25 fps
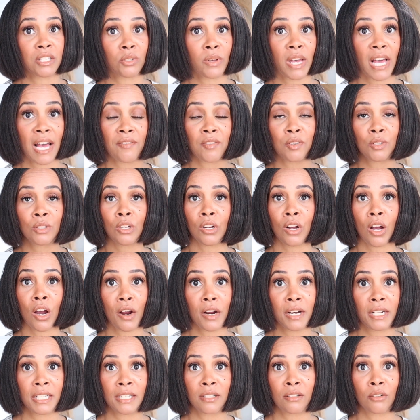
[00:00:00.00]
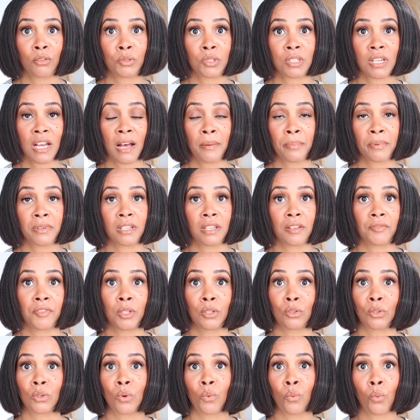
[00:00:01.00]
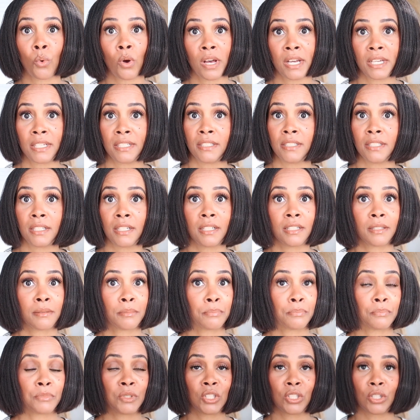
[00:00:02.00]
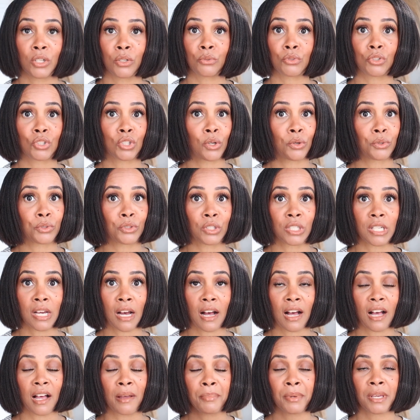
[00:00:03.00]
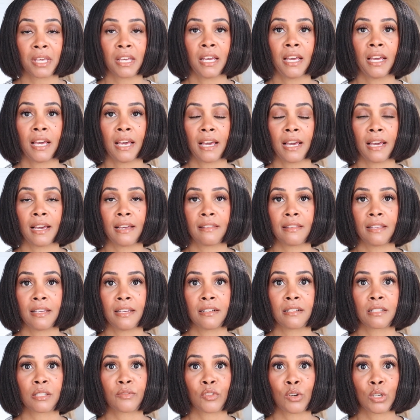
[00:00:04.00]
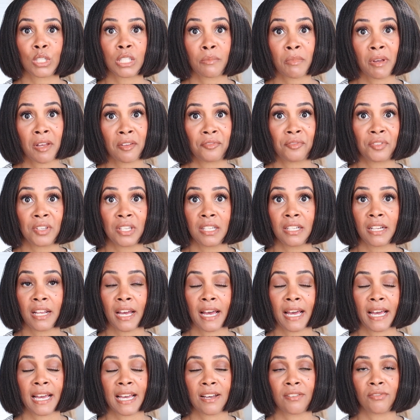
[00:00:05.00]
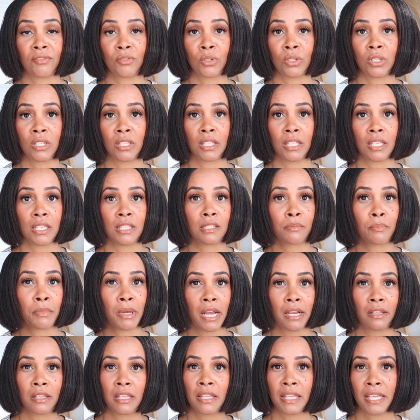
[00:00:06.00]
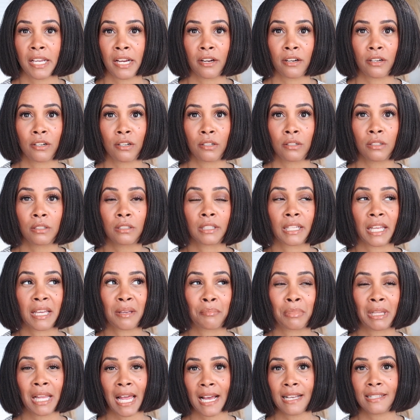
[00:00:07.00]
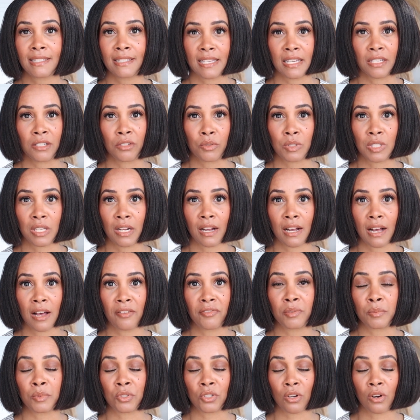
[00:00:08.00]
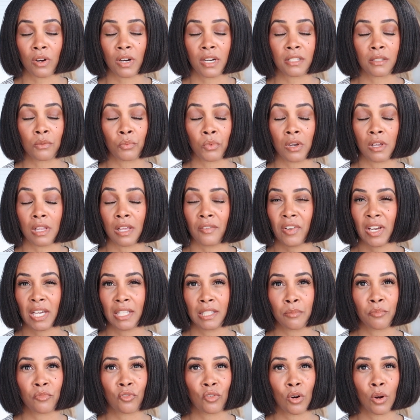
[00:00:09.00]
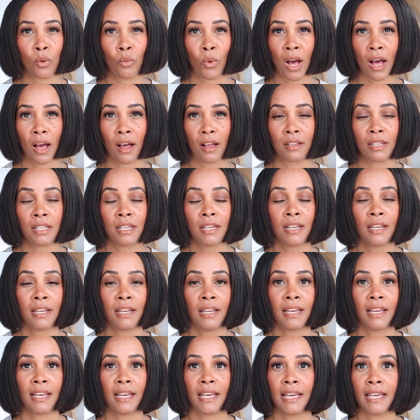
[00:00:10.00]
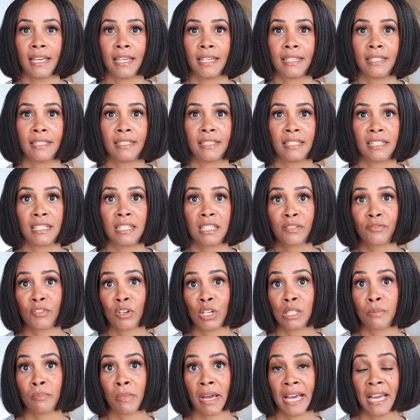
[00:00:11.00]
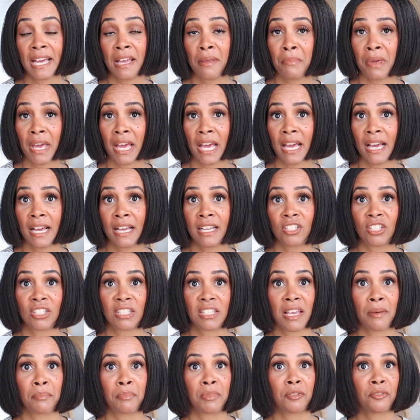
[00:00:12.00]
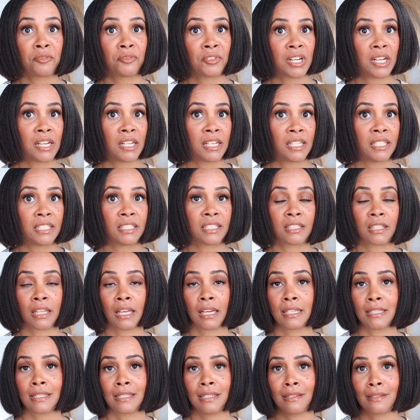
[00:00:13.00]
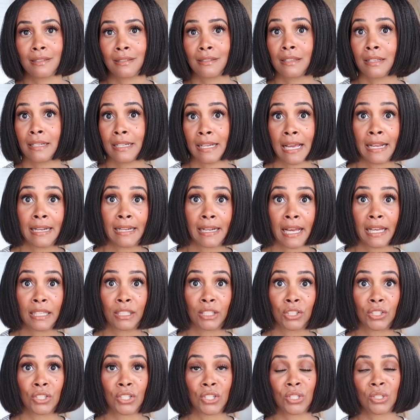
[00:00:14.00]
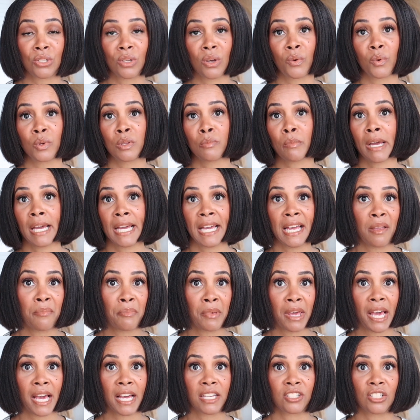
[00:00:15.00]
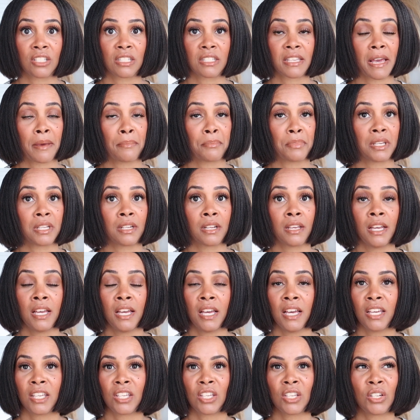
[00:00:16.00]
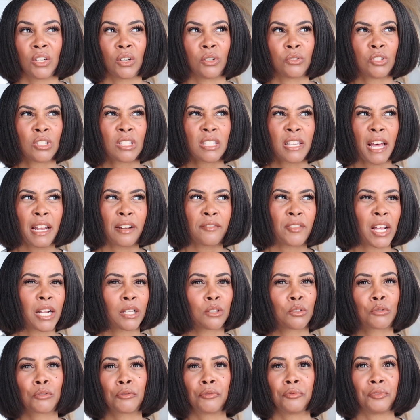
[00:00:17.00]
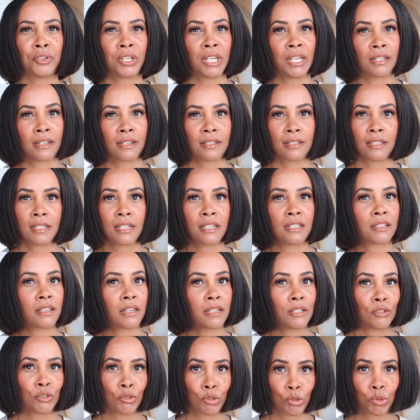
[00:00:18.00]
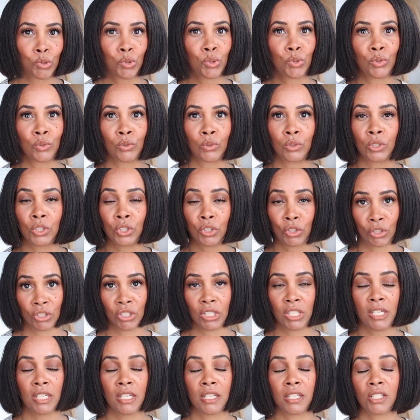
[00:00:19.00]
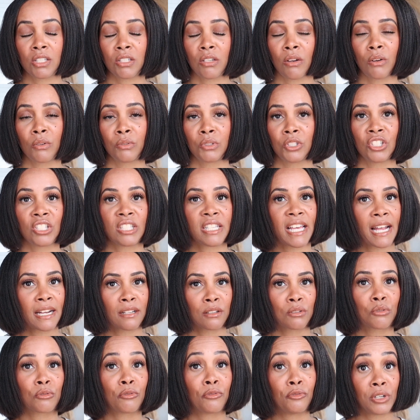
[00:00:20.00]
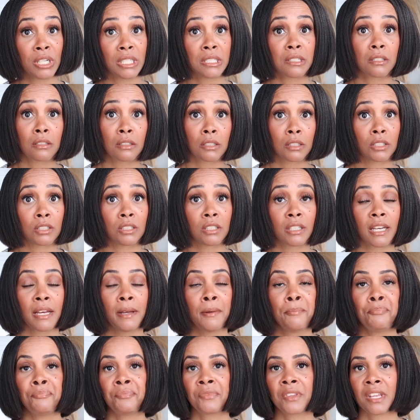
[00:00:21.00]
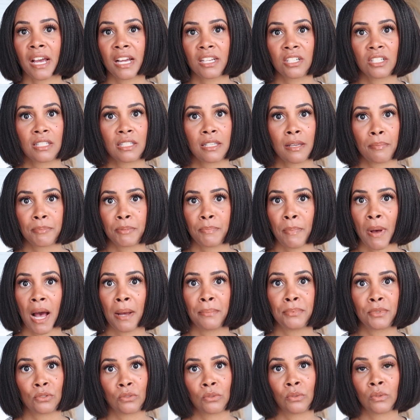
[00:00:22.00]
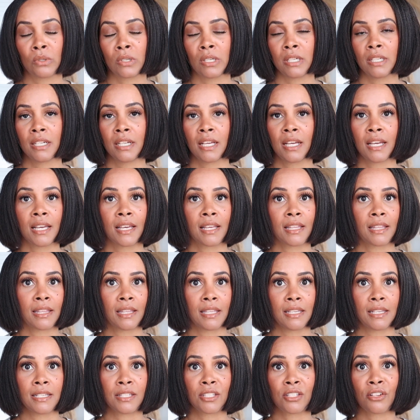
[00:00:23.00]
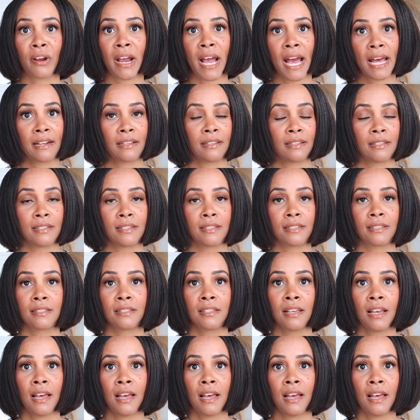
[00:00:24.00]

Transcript: so I have on a cardigan on top of the little one you know shoulder top and then as far as on my feet I have on these barely there like black sandals that I got from Zara as well I've had them for a while and then as far as my handbag I just kept it fun like I said this is a date night look so with my handbag I just kept it you know just kind of add a little fun because it is a neutral look so just to add a little fun to the look I just popped on this or added this